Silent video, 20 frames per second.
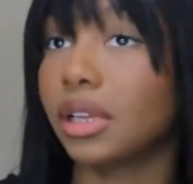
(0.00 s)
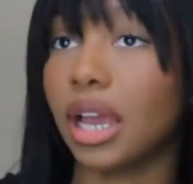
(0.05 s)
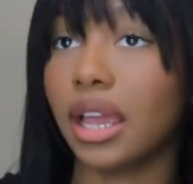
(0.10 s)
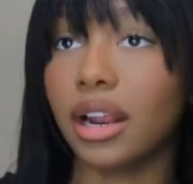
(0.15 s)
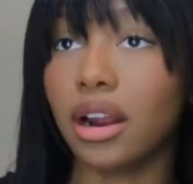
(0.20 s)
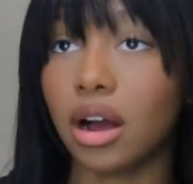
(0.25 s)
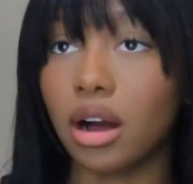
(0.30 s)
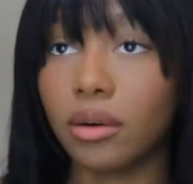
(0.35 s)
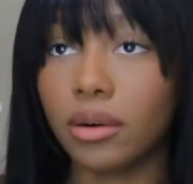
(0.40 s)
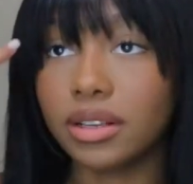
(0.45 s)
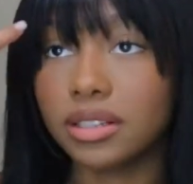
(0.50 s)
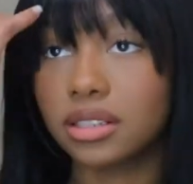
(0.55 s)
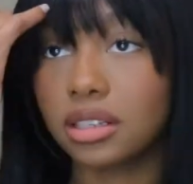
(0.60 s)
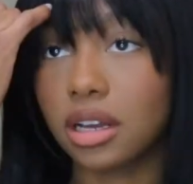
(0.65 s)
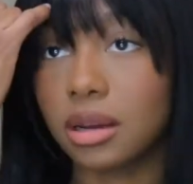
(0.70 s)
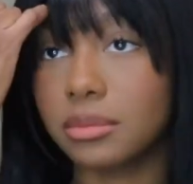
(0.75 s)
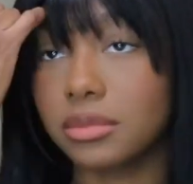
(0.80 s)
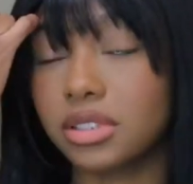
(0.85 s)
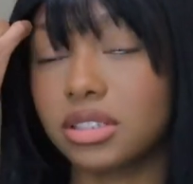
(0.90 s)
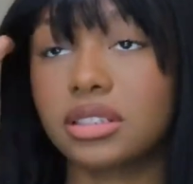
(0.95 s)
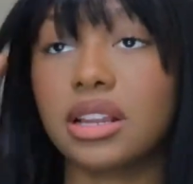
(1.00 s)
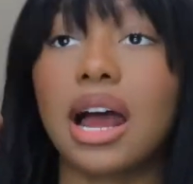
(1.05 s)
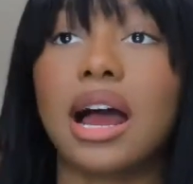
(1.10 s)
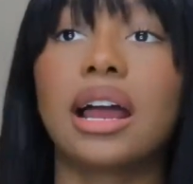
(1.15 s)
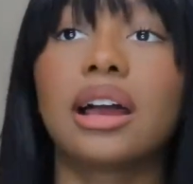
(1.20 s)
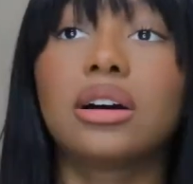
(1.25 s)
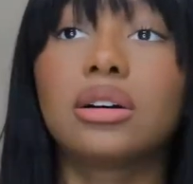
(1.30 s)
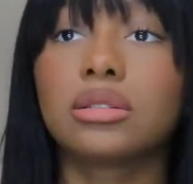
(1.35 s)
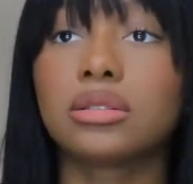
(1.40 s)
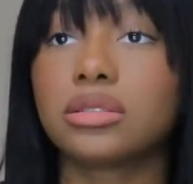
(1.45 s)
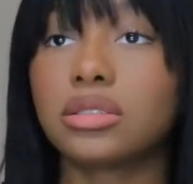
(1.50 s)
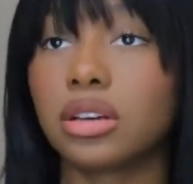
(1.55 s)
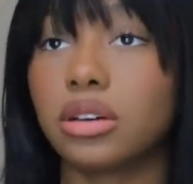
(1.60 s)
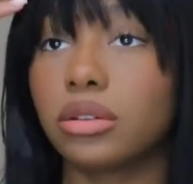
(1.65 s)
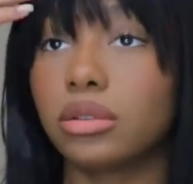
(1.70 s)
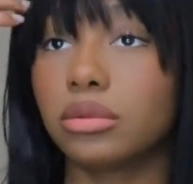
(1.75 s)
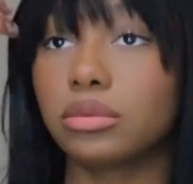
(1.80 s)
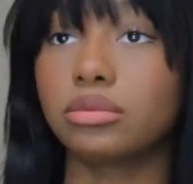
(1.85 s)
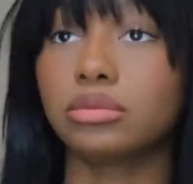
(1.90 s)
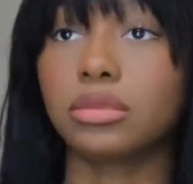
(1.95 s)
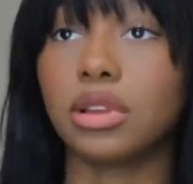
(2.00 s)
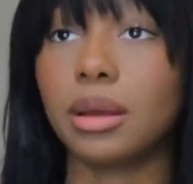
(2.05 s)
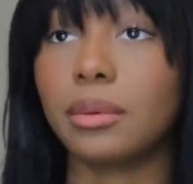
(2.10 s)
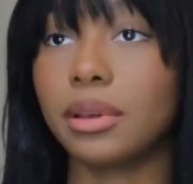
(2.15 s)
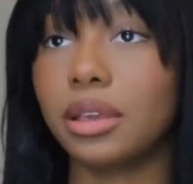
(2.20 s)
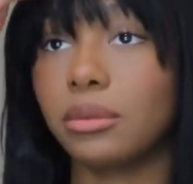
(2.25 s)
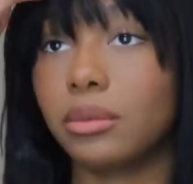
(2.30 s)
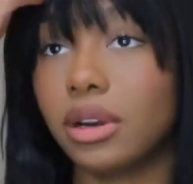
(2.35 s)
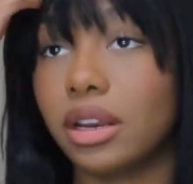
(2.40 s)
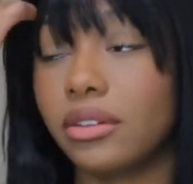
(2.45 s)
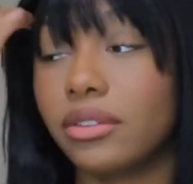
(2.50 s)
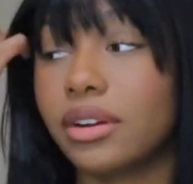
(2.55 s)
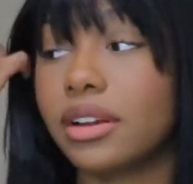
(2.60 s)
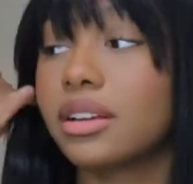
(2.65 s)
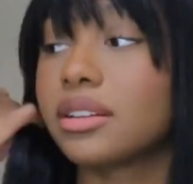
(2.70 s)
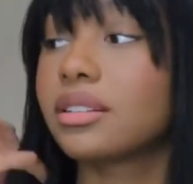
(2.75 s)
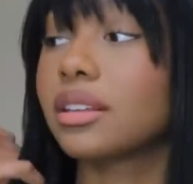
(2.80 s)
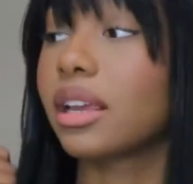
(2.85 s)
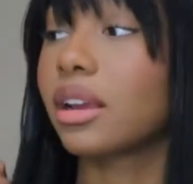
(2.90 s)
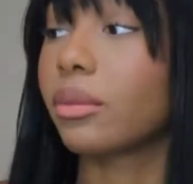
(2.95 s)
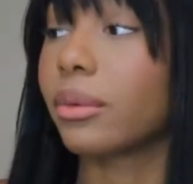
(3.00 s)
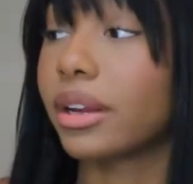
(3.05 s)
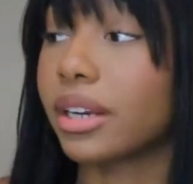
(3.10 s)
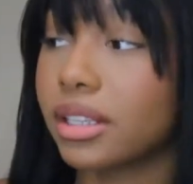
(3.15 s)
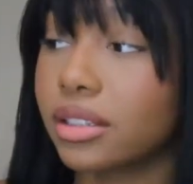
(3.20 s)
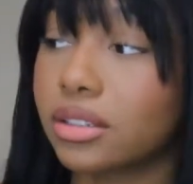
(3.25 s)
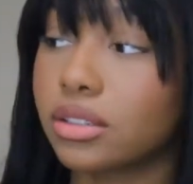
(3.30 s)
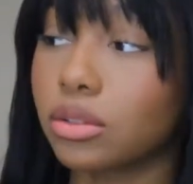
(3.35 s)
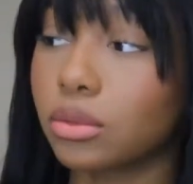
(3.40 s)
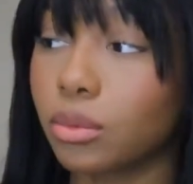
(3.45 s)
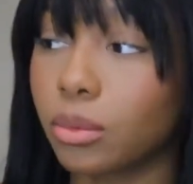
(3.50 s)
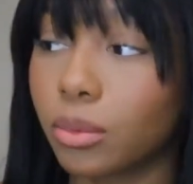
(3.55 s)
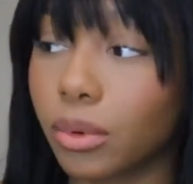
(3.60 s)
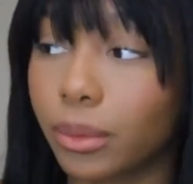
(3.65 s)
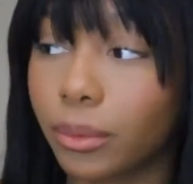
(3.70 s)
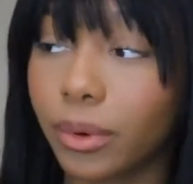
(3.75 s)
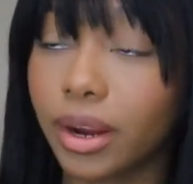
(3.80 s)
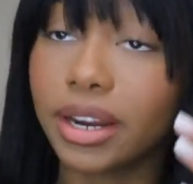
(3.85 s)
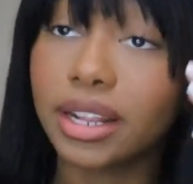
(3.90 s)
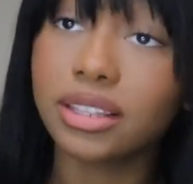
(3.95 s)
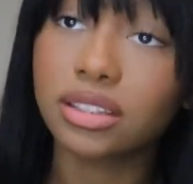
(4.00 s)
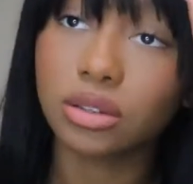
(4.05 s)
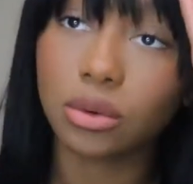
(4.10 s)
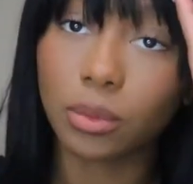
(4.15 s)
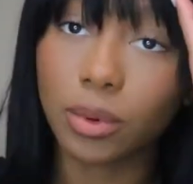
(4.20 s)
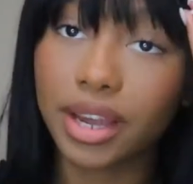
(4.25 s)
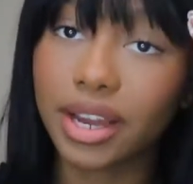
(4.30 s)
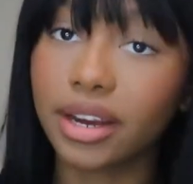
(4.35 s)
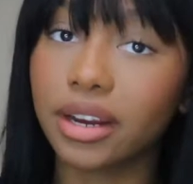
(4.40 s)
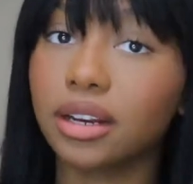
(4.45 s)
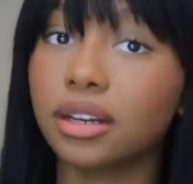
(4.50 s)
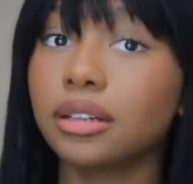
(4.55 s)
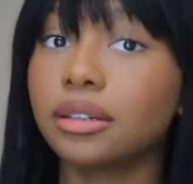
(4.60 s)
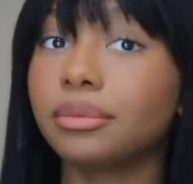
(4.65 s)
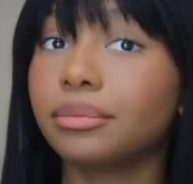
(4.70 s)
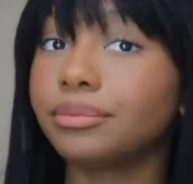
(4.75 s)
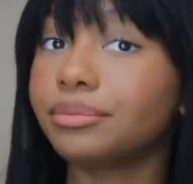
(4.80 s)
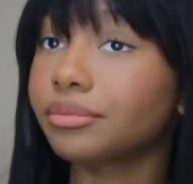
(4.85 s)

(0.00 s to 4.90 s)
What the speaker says: it always comes styled. So I mean, whenever it's like ready to wear,